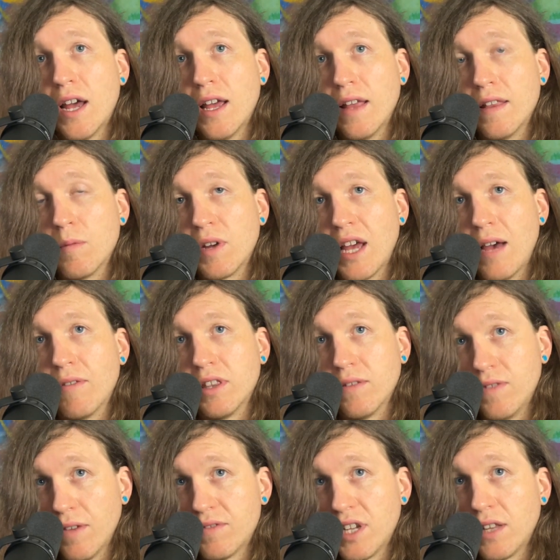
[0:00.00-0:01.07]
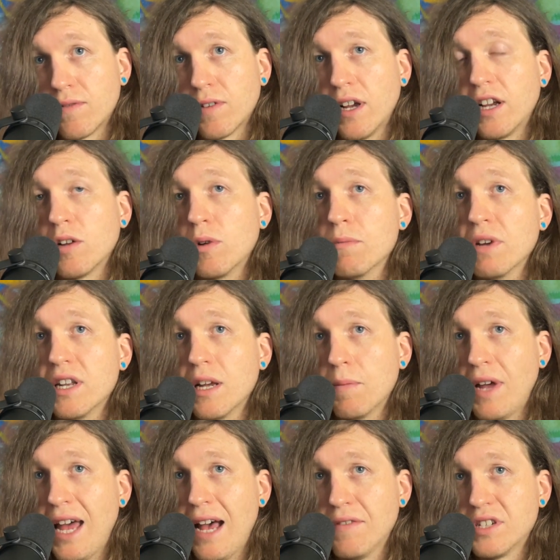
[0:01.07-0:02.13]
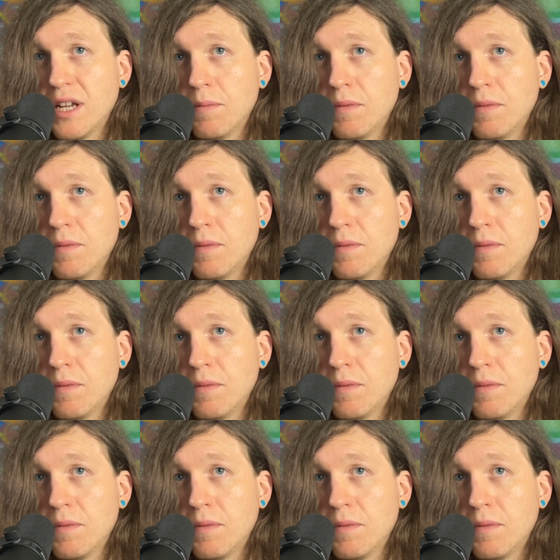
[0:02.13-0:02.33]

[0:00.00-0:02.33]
and then we have at the 15th fret here, we bend up a half step.